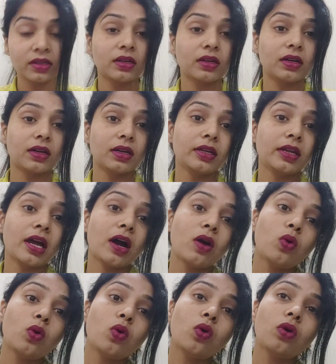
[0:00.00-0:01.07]

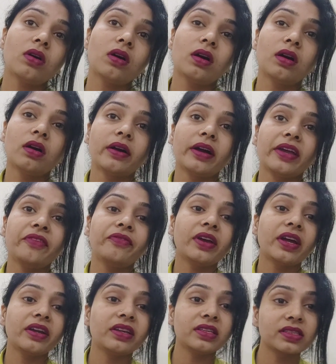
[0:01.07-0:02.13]
Now if we
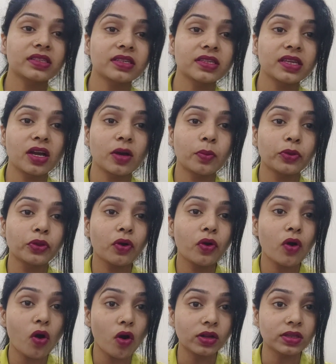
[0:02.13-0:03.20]
are discussing about the
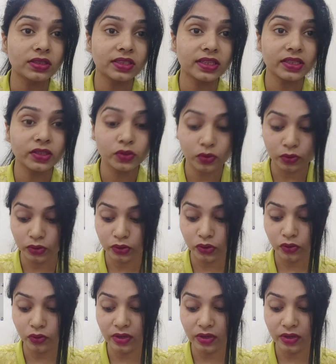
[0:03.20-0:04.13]
causes also,